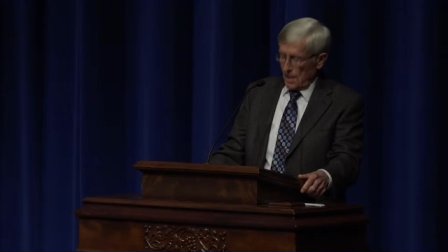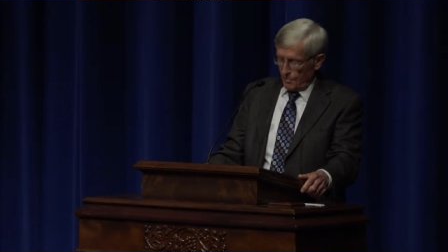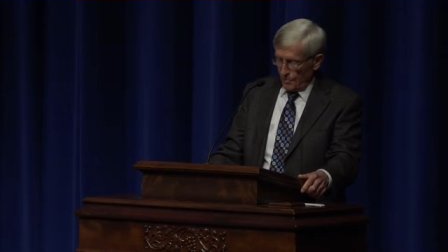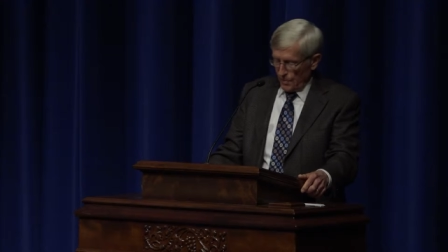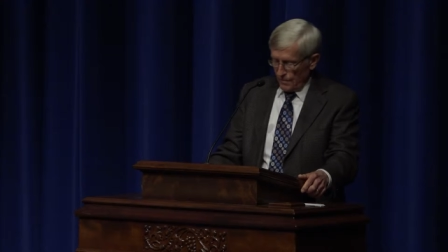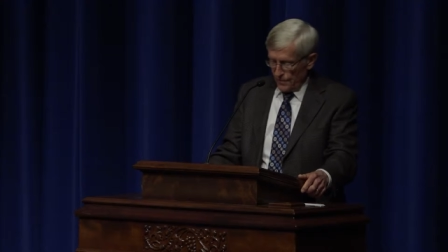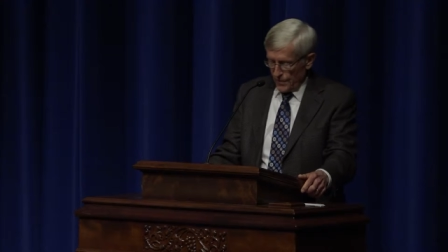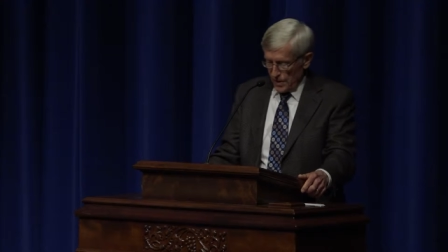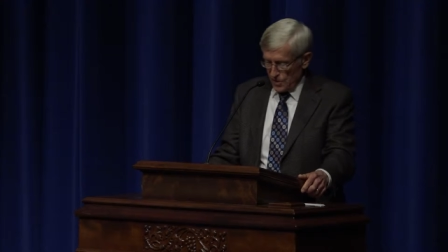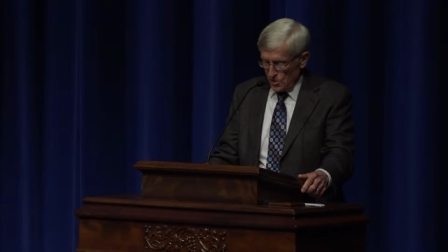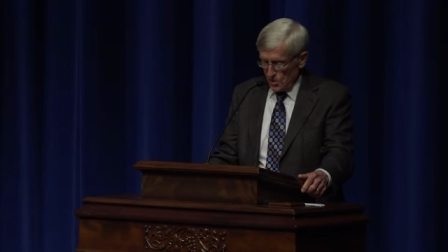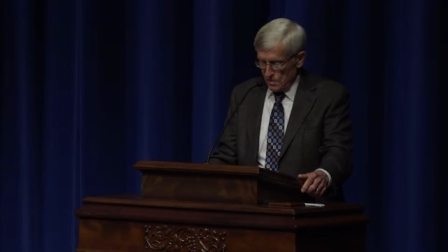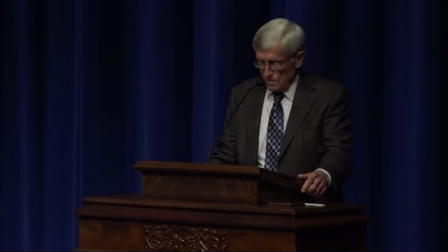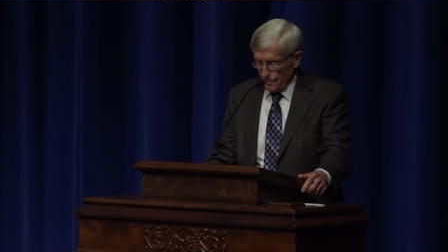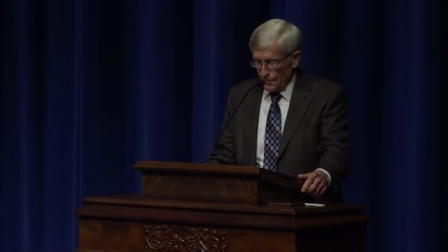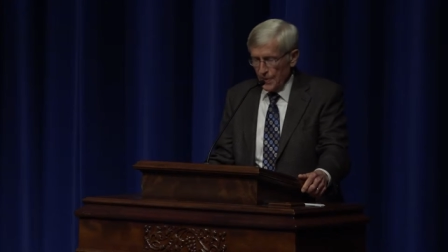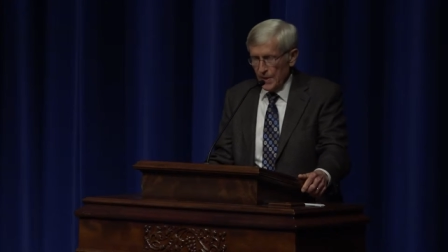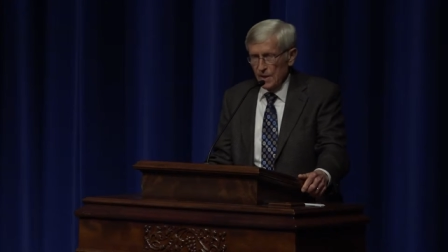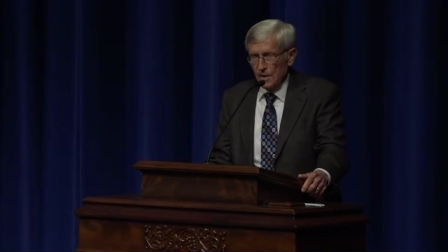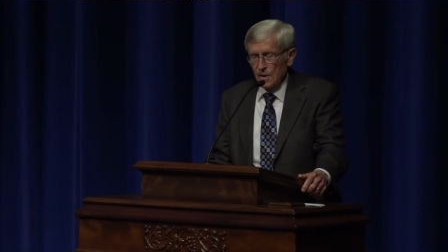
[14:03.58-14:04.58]
profession.
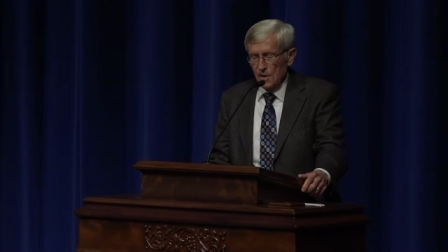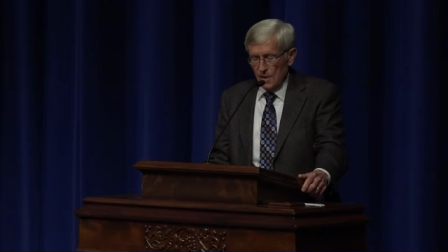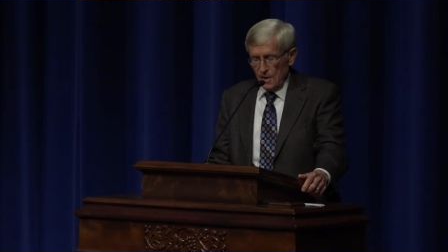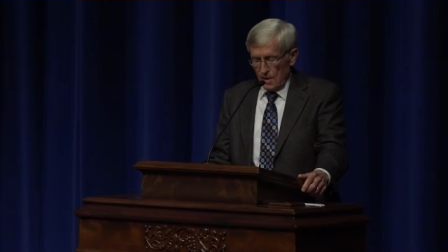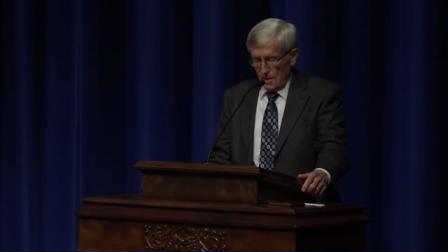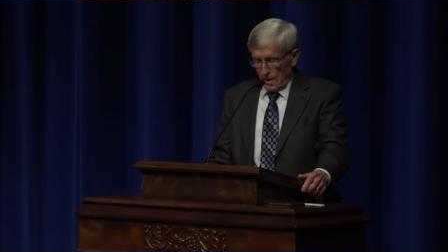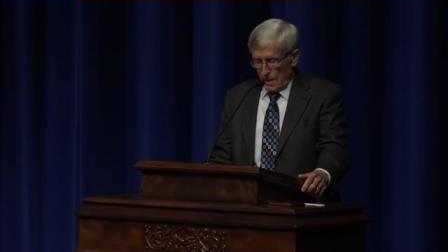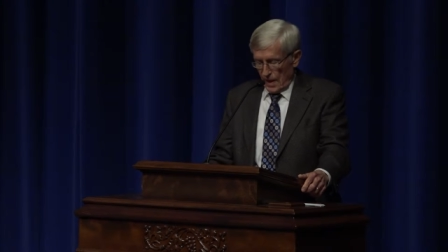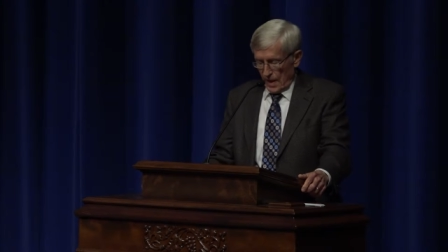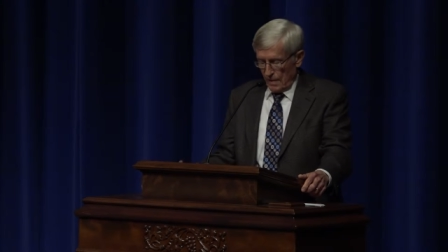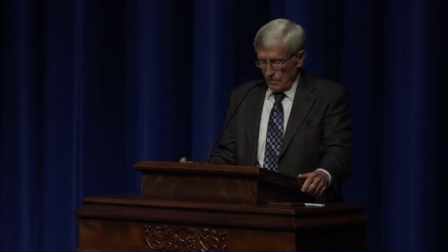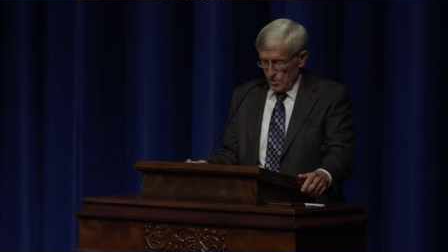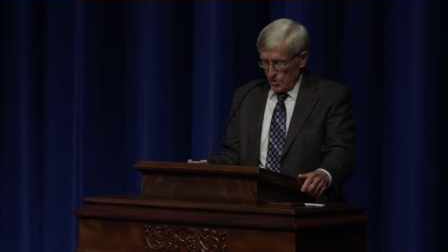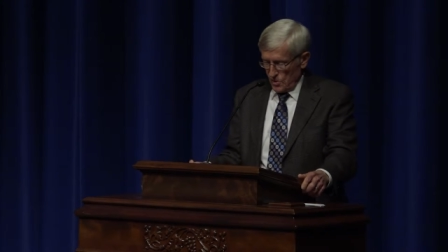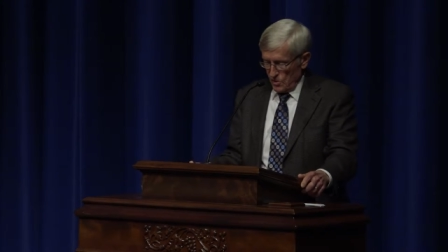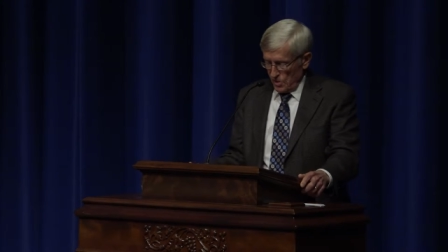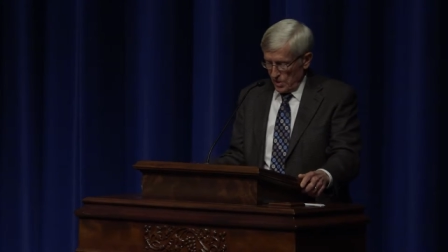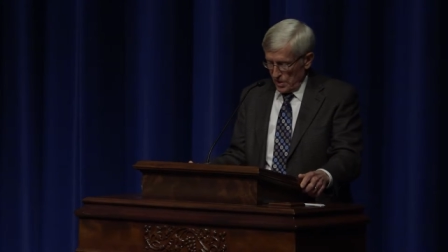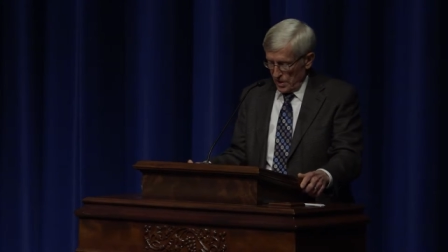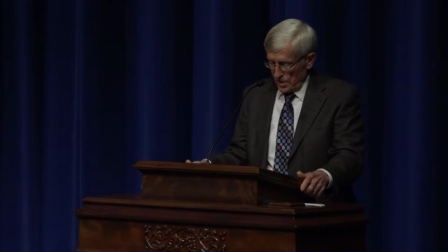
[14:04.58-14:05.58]
I was
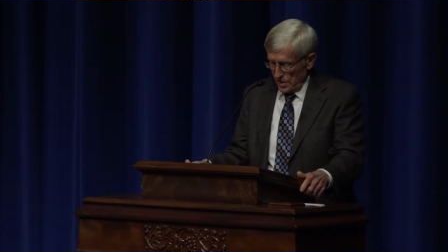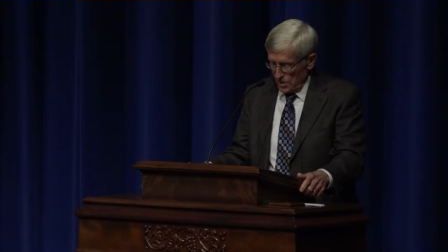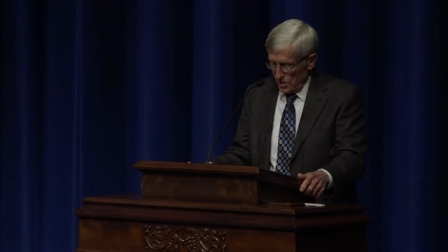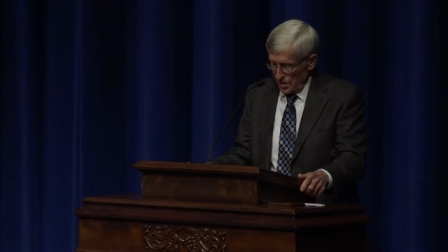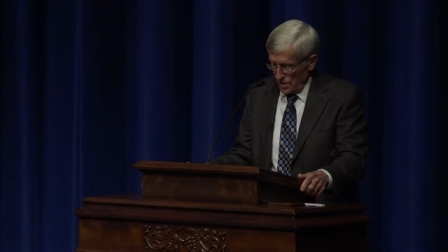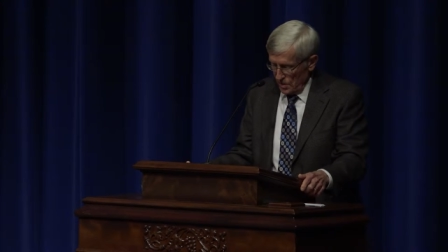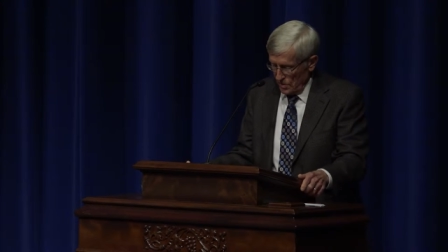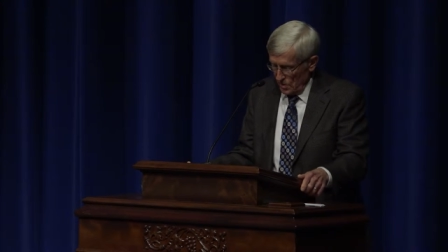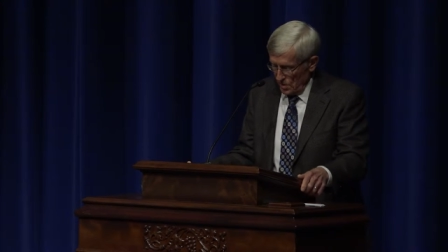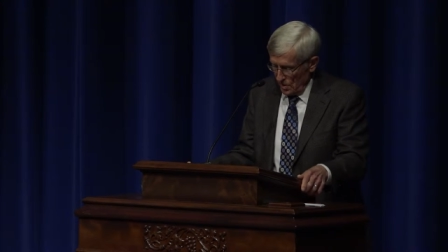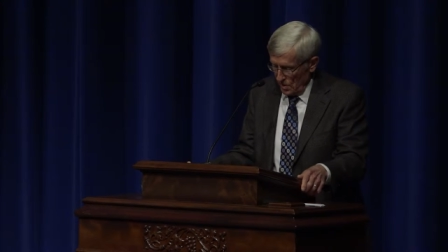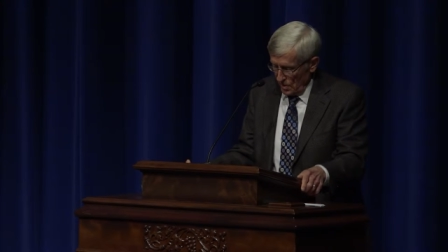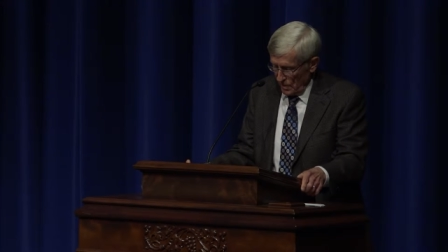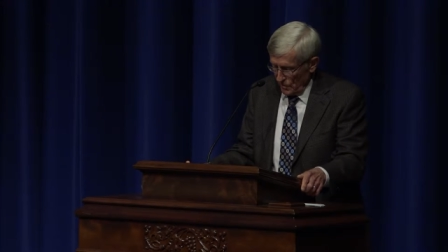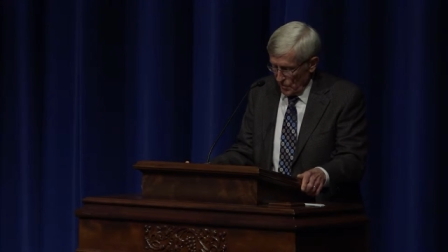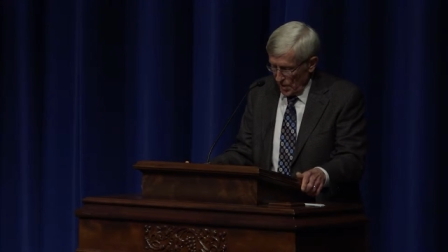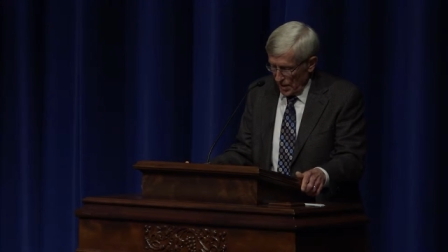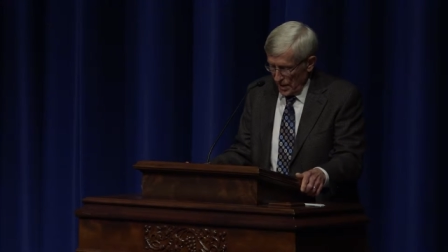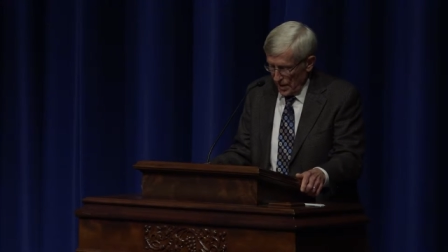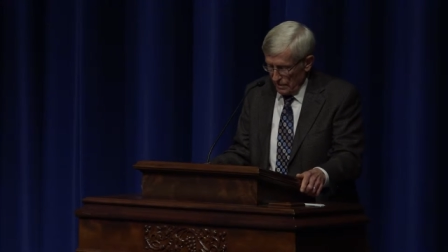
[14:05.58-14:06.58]
going to continue
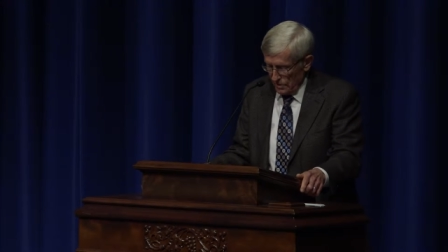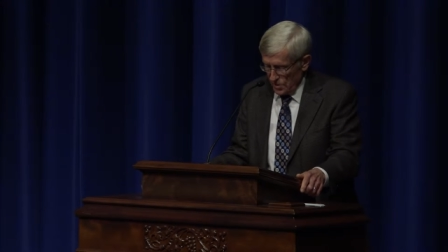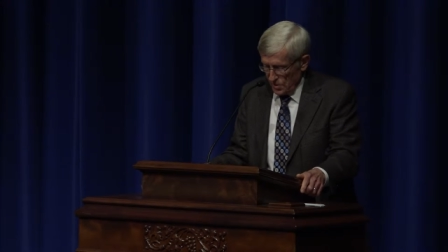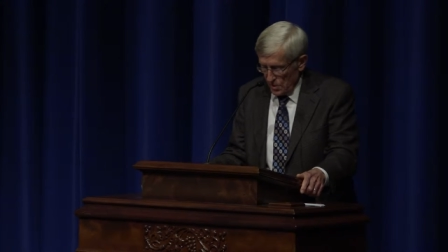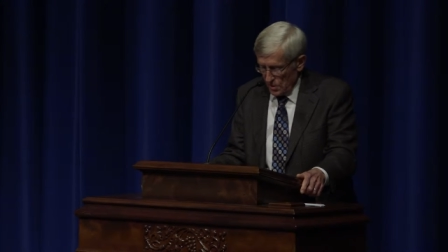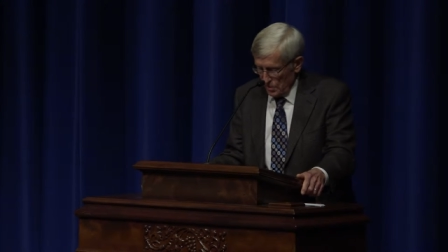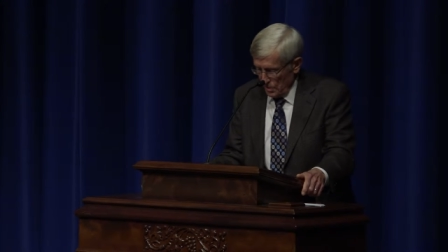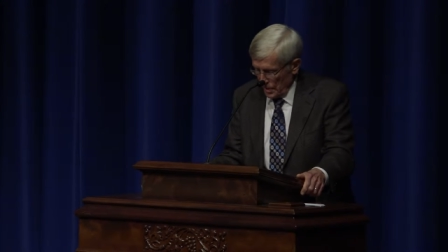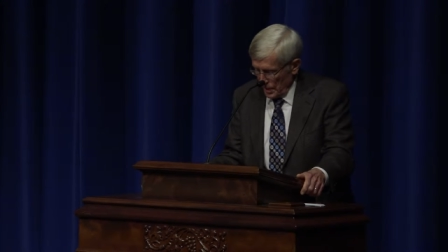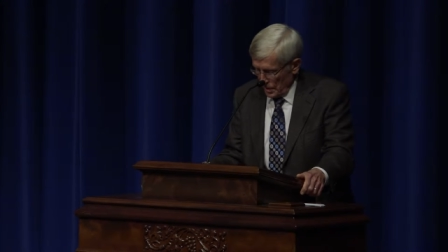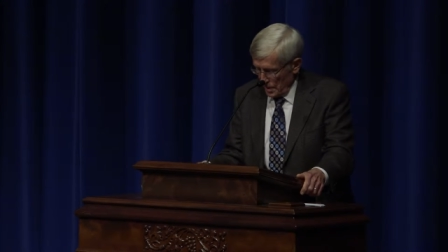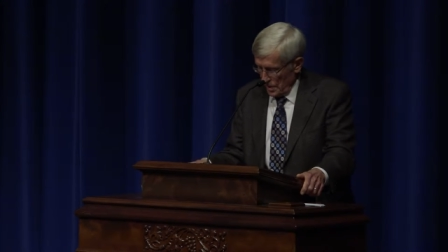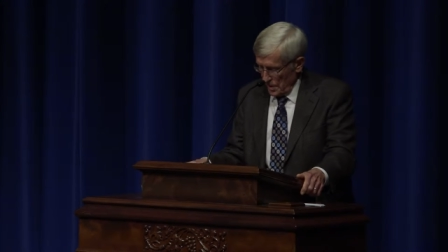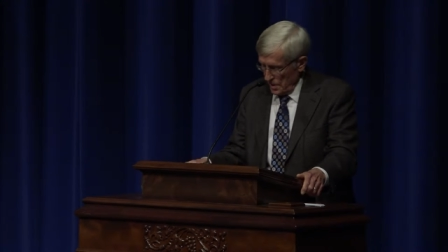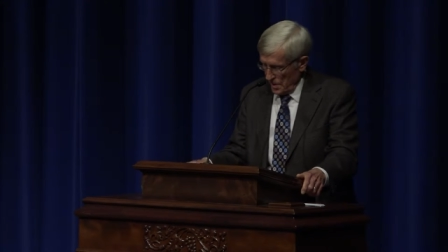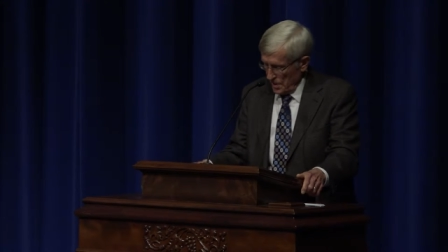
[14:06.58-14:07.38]
doing what I was doing.